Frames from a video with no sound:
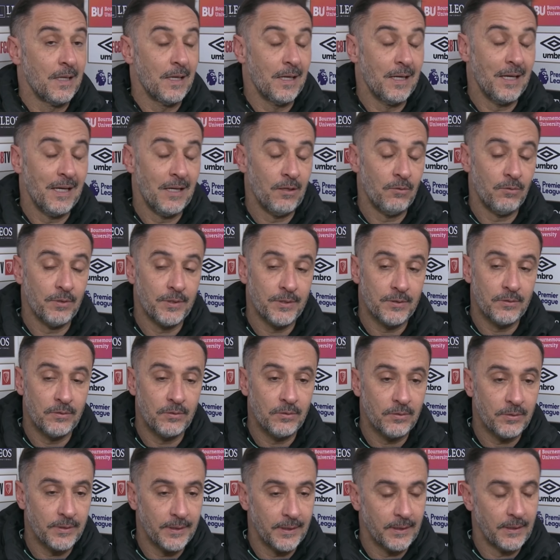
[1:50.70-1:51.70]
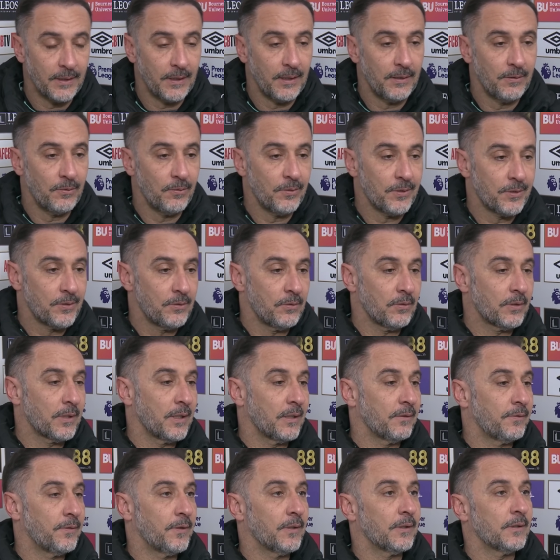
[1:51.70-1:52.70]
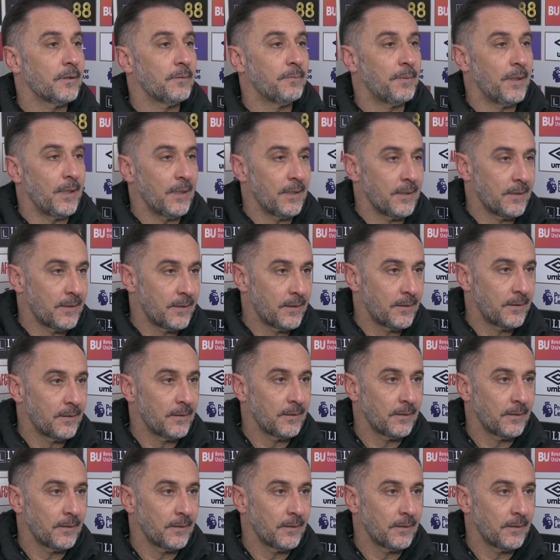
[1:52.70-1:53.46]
I was looking for the balance,